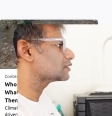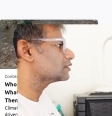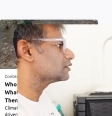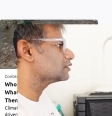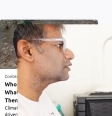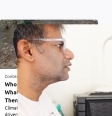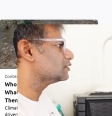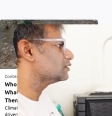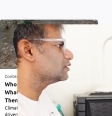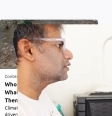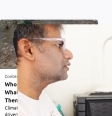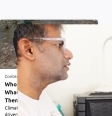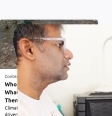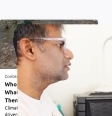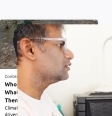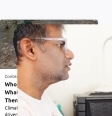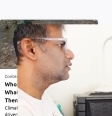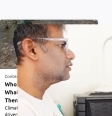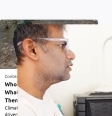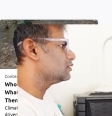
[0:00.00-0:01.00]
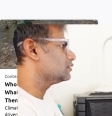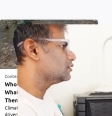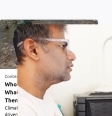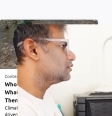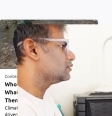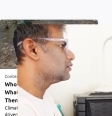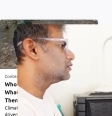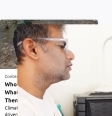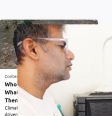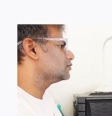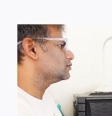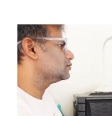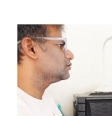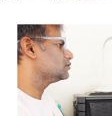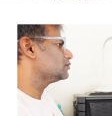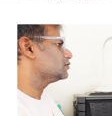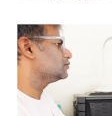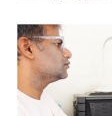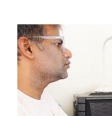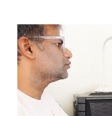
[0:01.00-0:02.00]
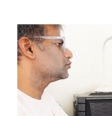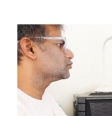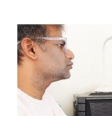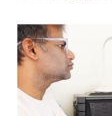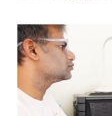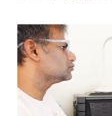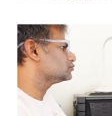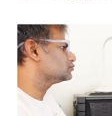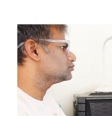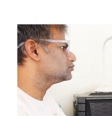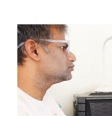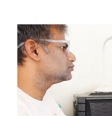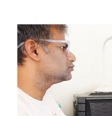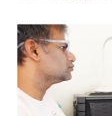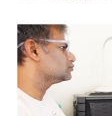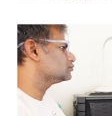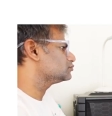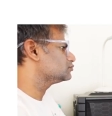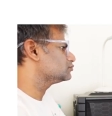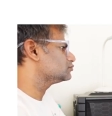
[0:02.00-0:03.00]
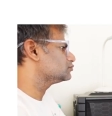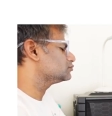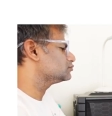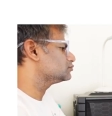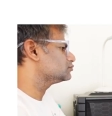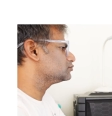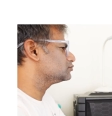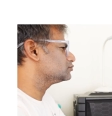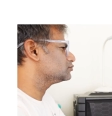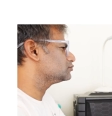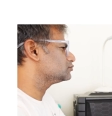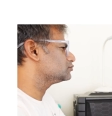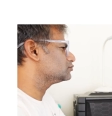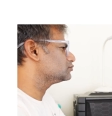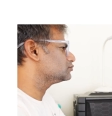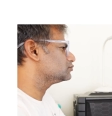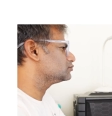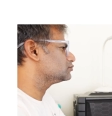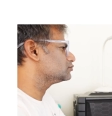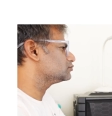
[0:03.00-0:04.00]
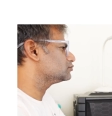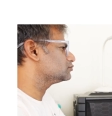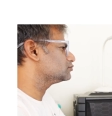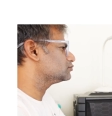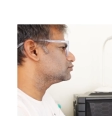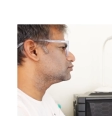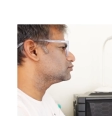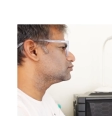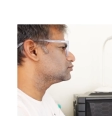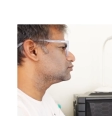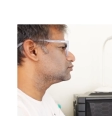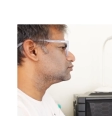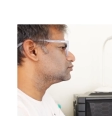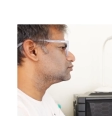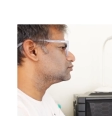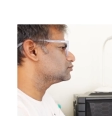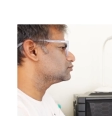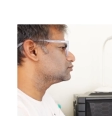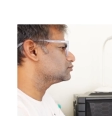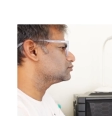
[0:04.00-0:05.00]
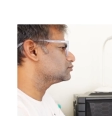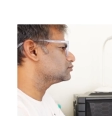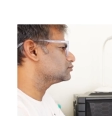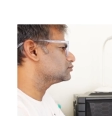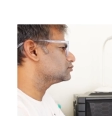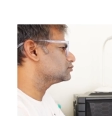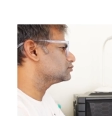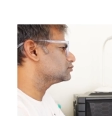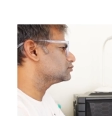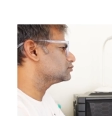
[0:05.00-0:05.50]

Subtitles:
Nothing is said.